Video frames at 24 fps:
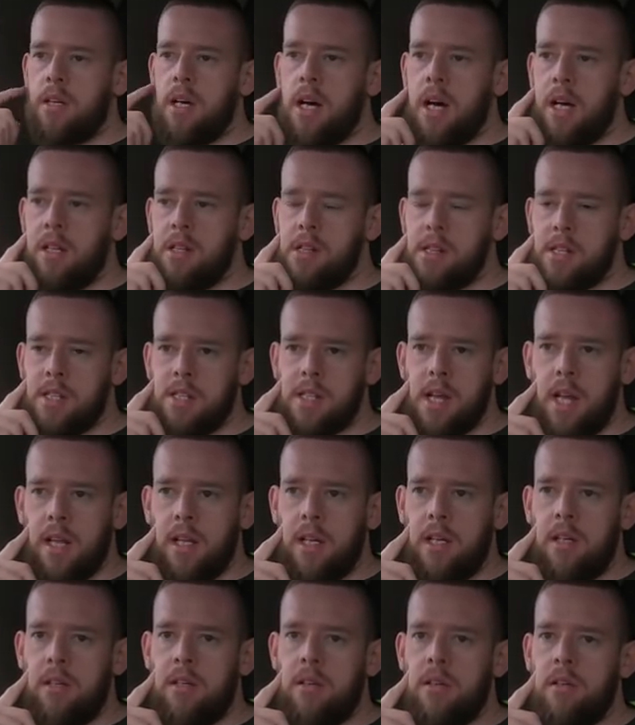and
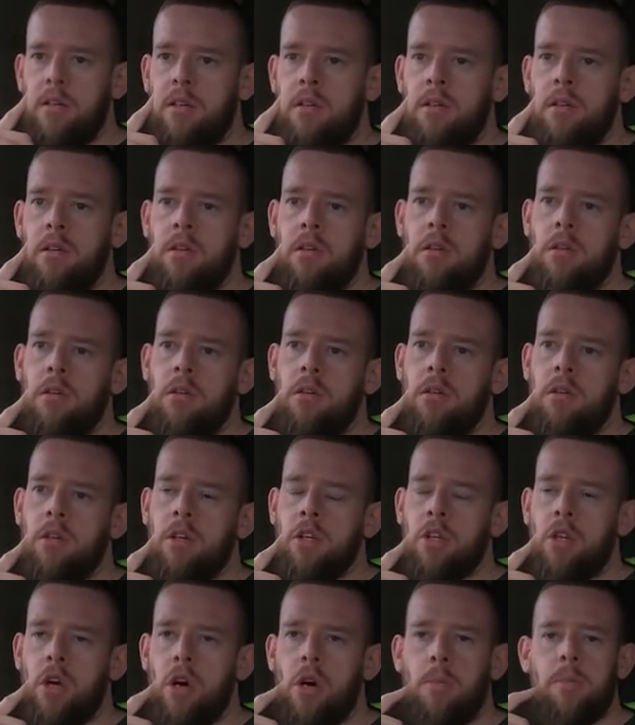selling
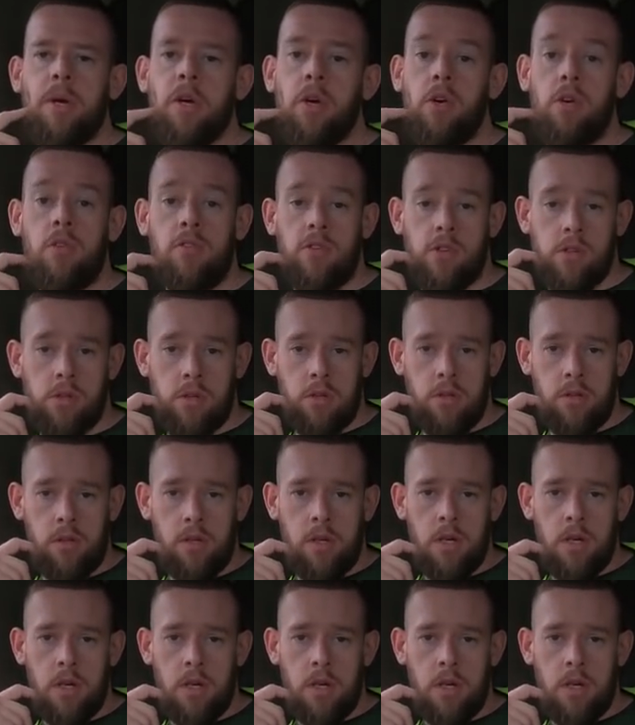Kirby Hoovers.